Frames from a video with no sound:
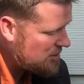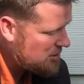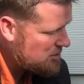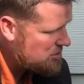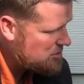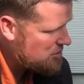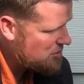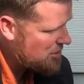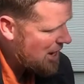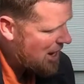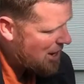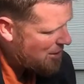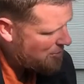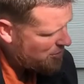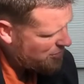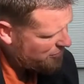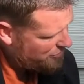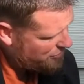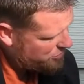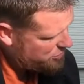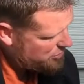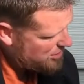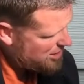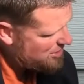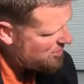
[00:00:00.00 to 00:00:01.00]
So now
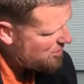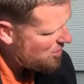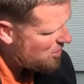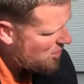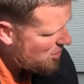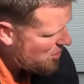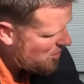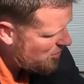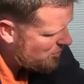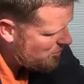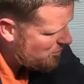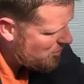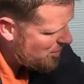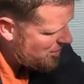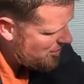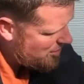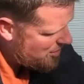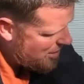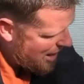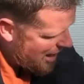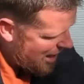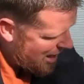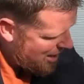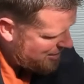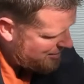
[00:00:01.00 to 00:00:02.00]
we've drained all the water
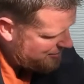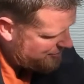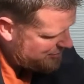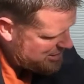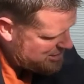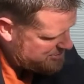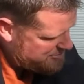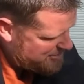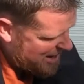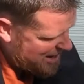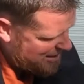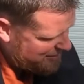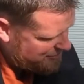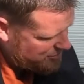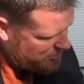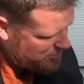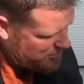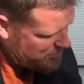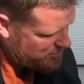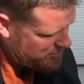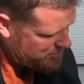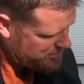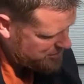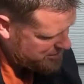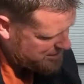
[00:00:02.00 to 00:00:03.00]
out of this
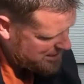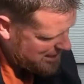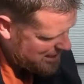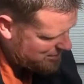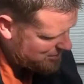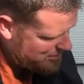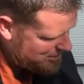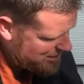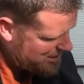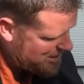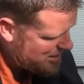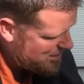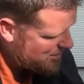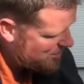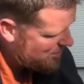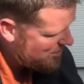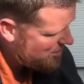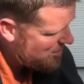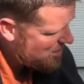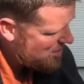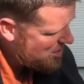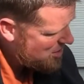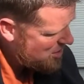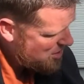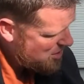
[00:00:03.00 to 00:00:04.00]
backflow down to here.
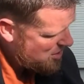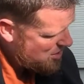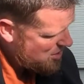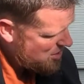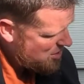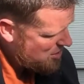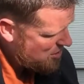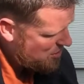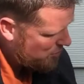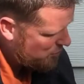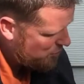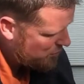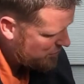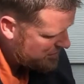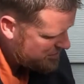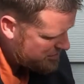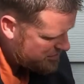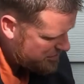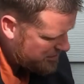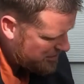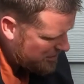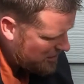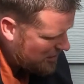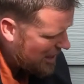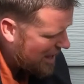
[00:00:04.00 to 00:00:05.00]
We
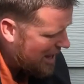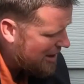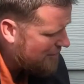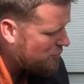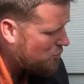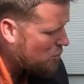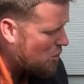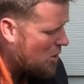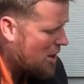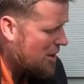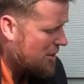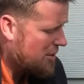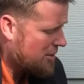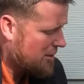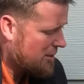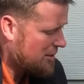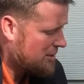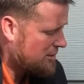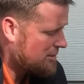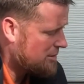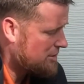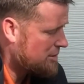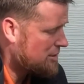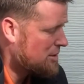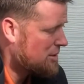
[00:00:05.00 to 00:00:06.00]
still have water
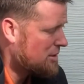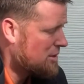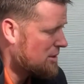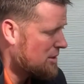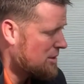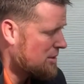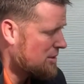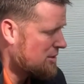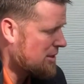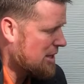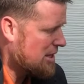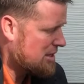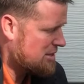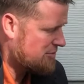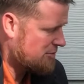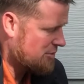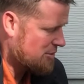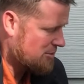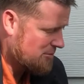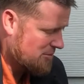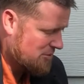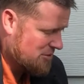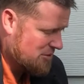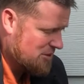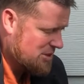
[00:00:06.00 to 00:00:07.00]
that's
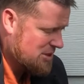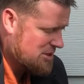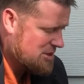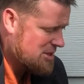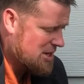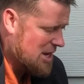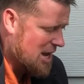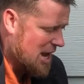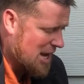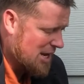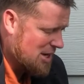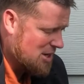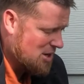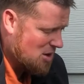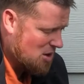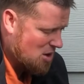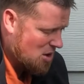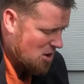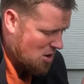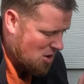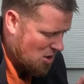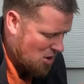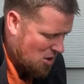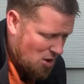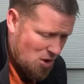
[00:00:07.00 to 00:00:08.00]
from this side
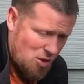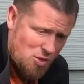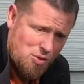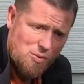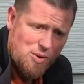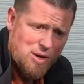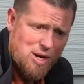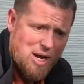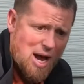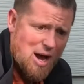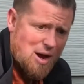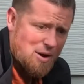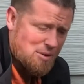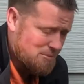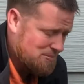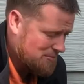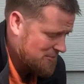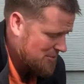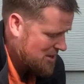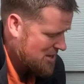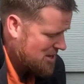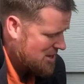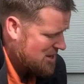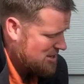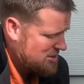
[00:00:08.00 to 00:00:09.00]
all the way down.
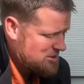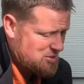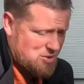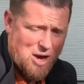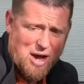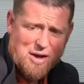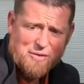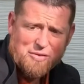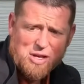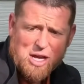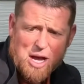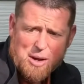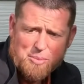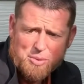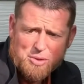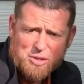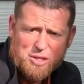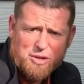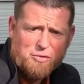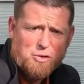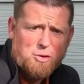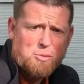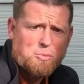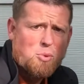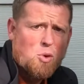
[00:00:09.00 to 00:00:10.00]
So I have a couple
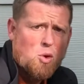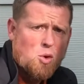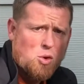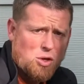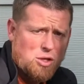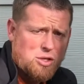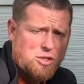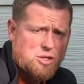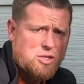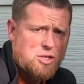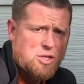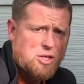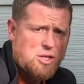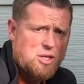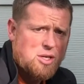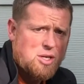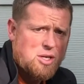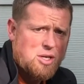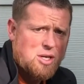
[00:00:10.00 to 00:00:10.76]
different ports.